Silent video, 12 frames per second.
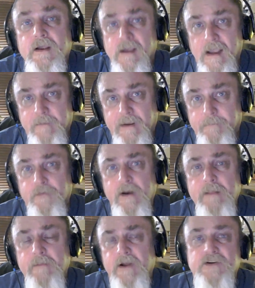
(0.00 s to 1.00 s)
I mean, pretty
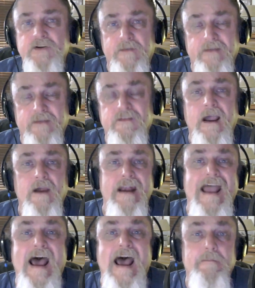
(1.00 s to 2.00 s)
much the entire
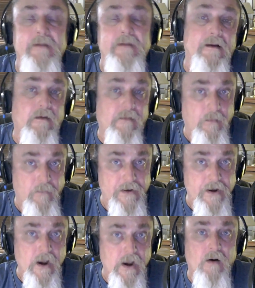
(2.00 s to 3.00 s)
anatomy that we
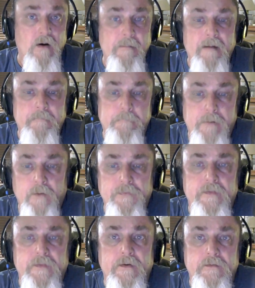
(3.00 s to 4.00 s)
know about both
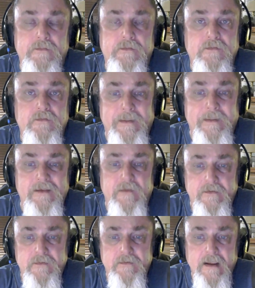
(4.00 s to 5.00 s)
of those
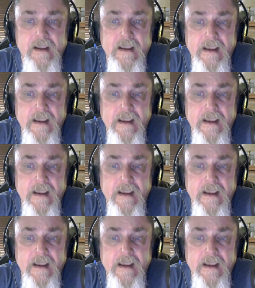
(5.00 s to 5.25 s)
species